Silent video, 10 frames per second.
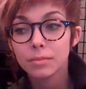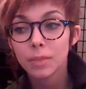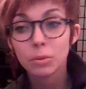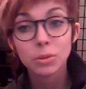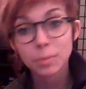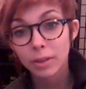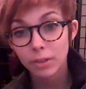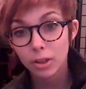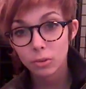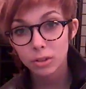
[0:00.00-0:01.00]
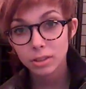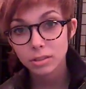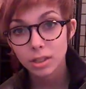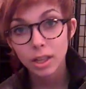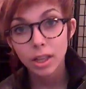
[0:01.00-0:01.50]
It was my favorite.
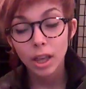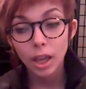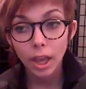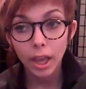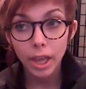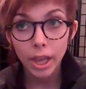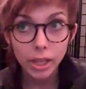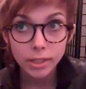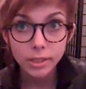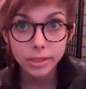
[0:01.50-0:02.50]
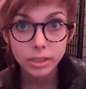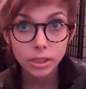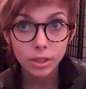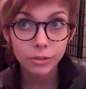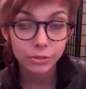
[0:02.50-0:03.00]
And
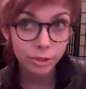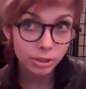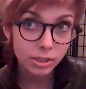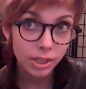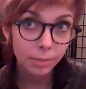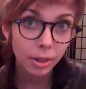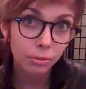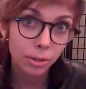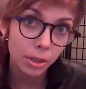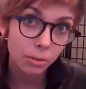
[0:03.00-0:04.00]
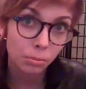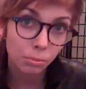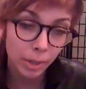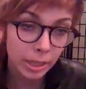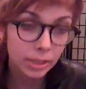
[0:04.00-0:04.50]
the first time I really
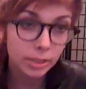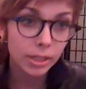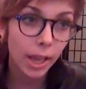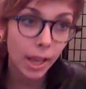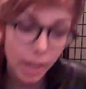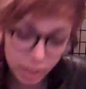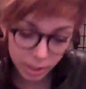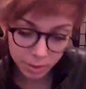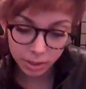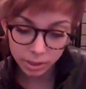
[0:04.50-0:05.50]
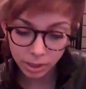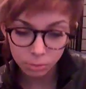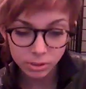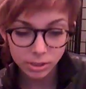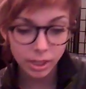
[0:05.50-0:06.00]
witnessed anything that
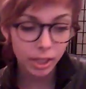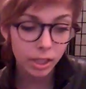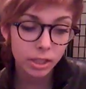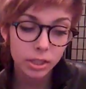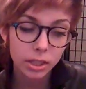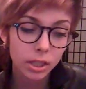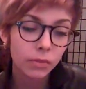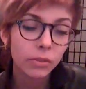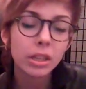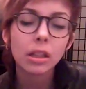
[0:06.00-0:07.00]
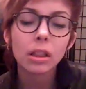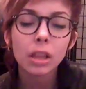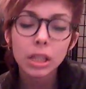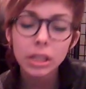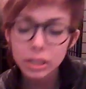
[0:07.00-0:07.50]
was like even the
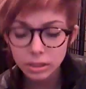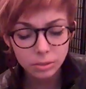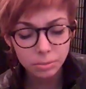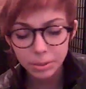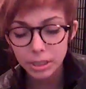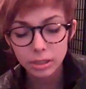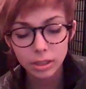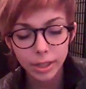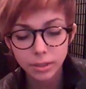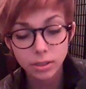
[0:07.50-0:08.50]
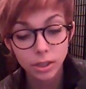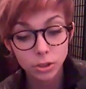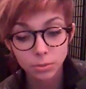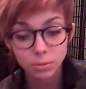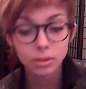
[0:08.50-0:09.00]
least bit like
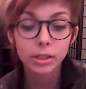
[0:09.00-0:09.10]
sexual